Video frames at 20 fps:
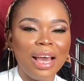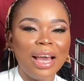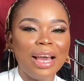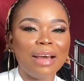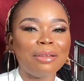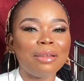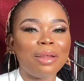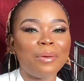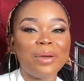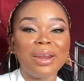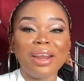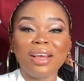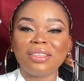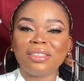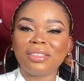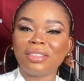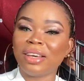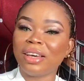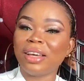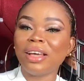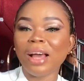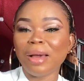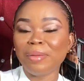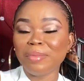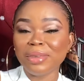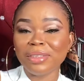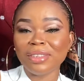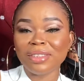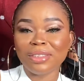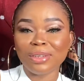But like when I say I
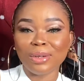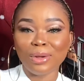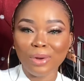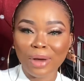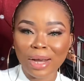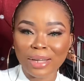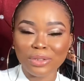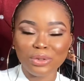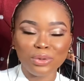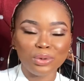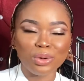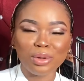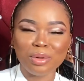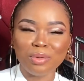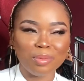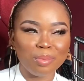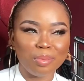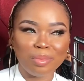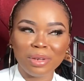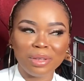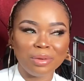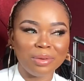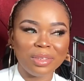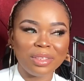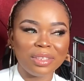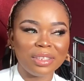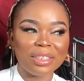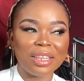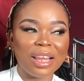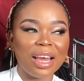miss it a lot, I do not even play
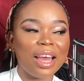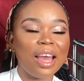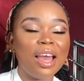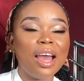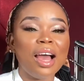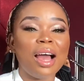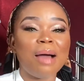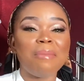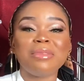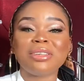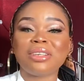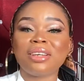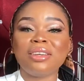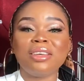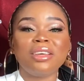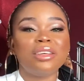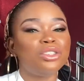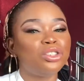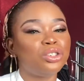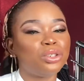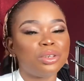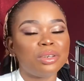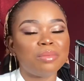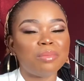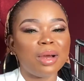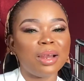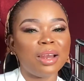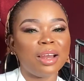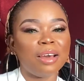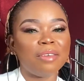with it. Like I'm actually enjoying
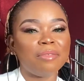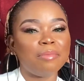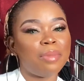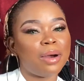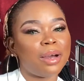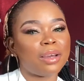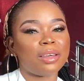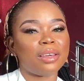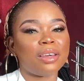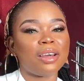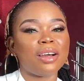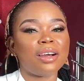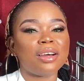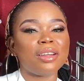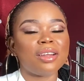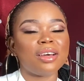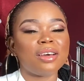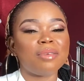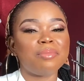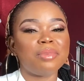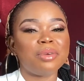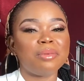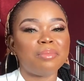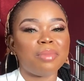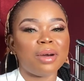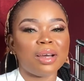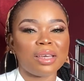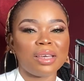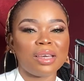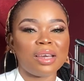my life back in Ghana, being
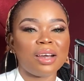back in